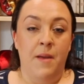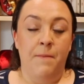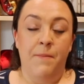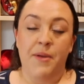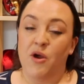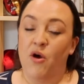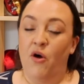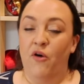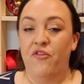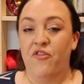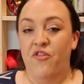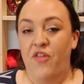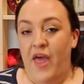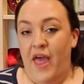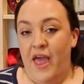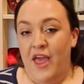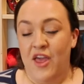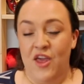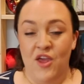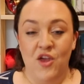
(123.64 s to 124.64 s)
Because
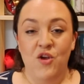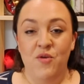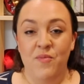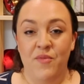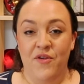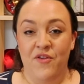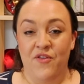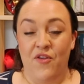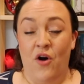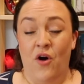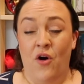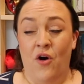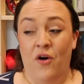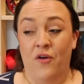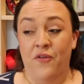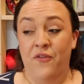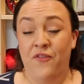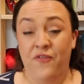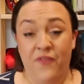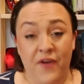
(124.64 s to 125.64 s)
their humours
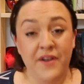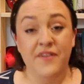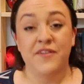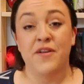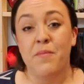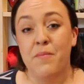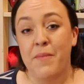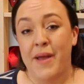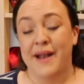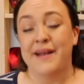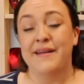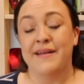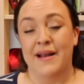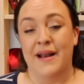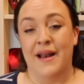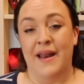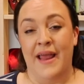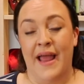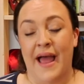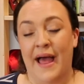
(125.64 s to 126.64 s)
are
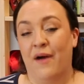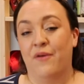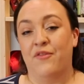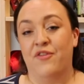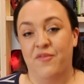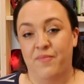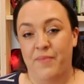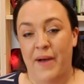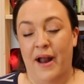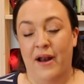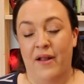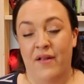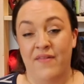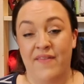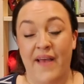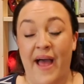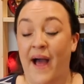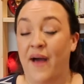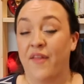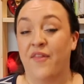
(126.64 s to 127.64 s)
fundamentally out of
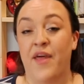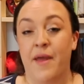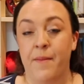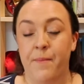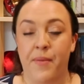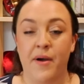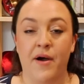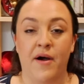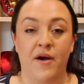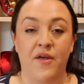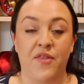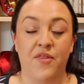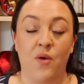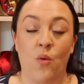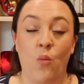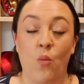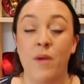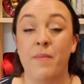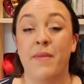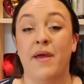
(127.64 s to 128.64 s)
balance at their birth,
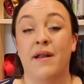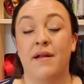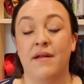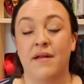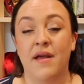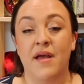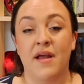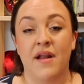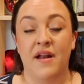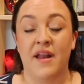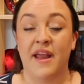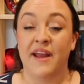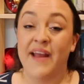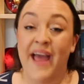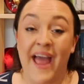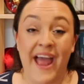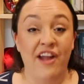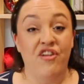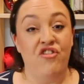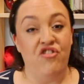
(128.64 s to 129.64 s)
women need
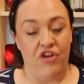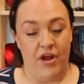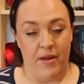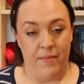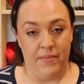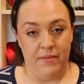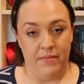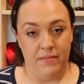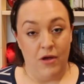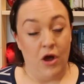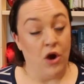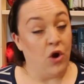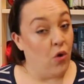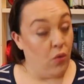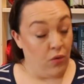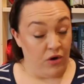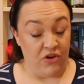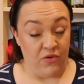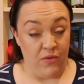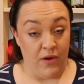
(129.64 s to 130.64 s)
headship,
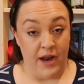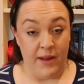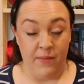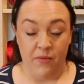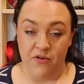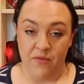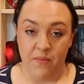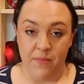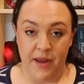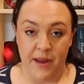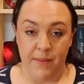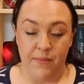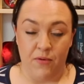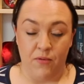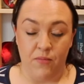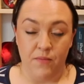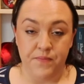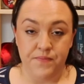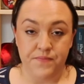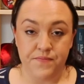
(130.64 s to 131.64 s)
according to early modern
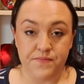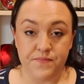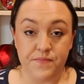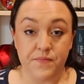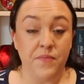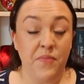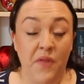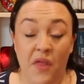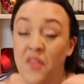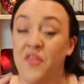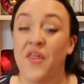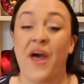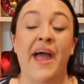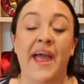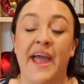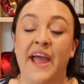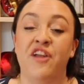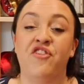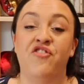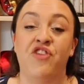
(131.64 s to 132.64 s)
people. That
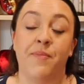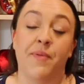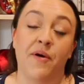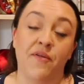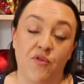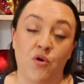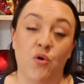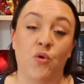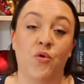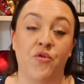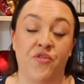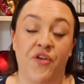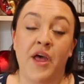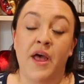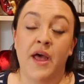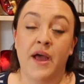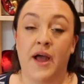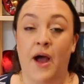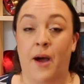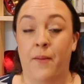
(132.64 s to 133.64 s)
headship, of course,
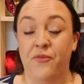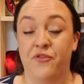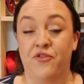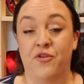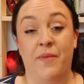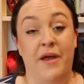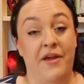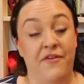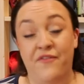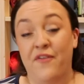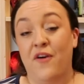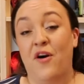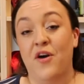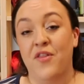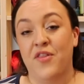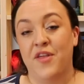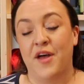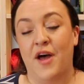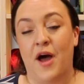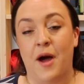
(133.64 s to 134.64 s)
comes from a
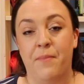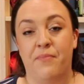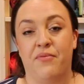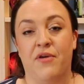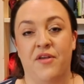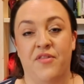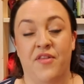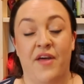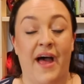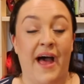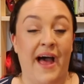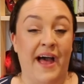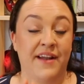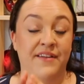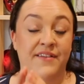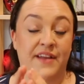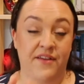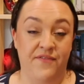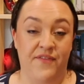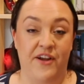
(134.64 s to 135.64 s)
father, a brother,
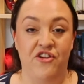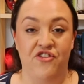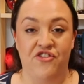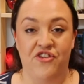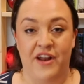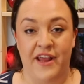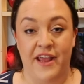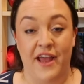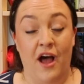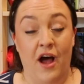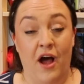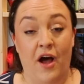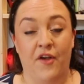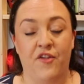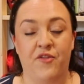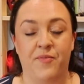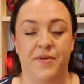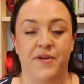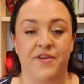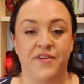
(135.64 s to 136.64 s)
and eventually a
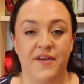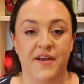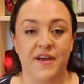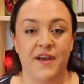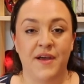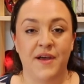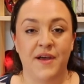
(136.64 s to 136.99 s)
husband.